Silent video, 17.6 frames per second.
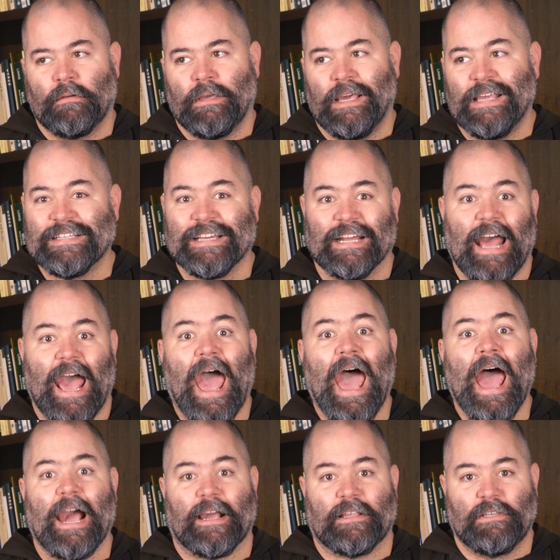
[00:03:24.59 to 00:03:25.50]
he's going
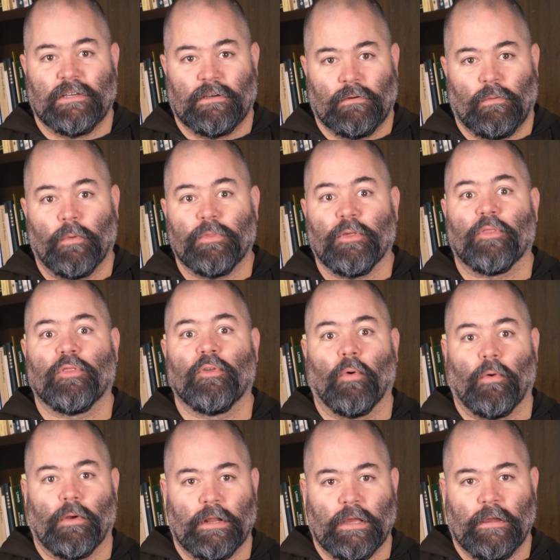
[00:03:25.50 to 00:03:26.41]
to act with
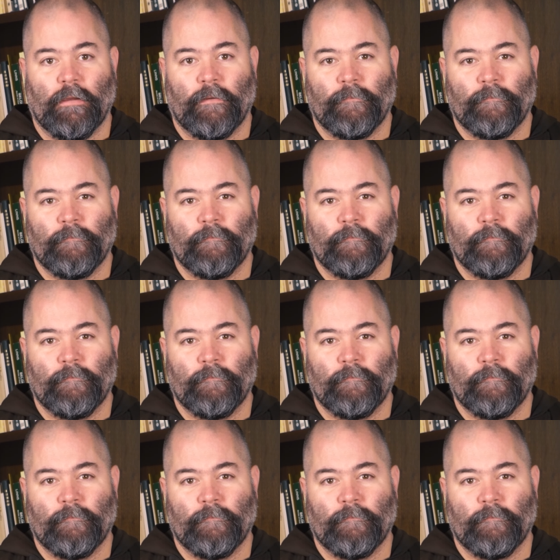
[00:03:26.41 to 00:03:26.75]
authority.